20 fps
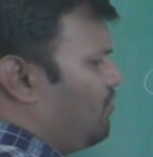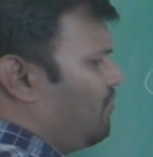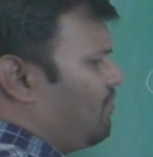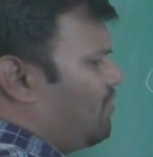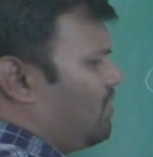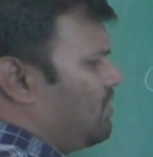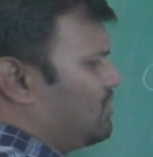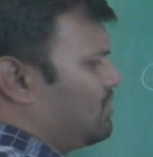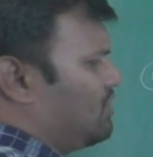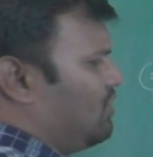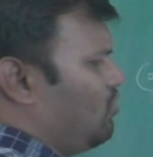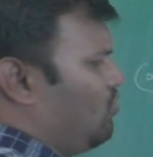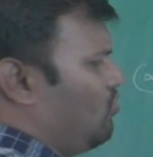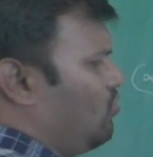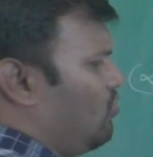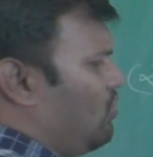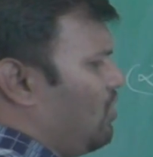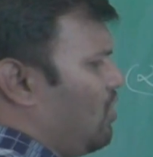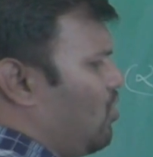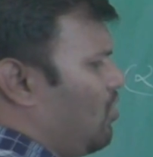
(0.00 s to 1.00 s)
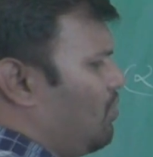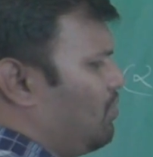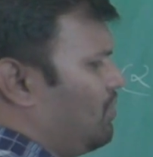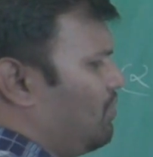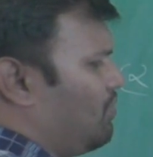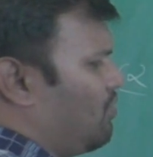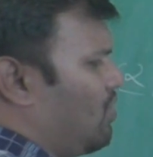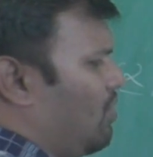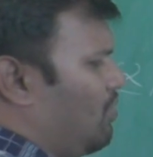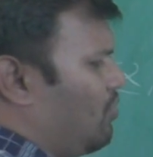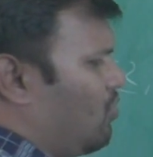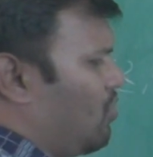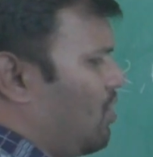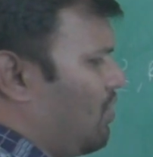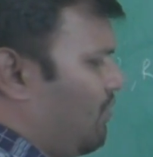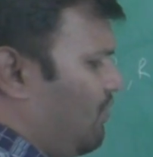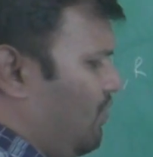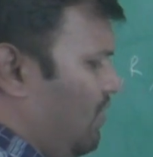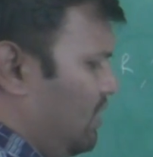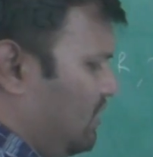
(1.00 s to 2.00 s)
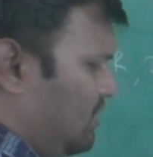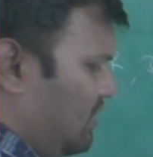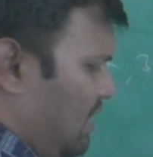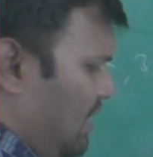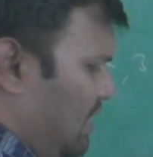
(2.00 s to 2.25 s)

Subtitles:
Firstly you will opt from top face,